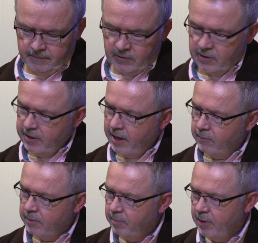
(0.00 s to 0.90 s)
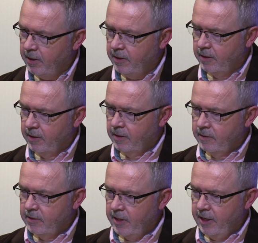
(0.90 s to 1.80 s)
So that would be
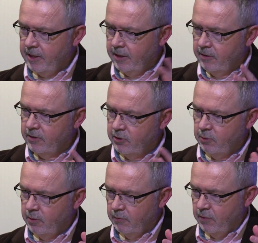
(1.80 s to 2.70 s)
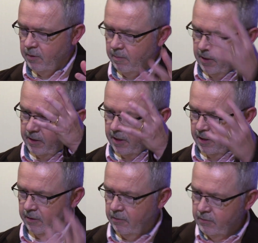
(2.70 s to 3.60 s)
taking the two of them and
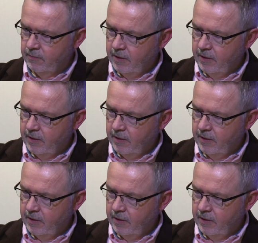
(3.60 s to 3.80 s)
kind of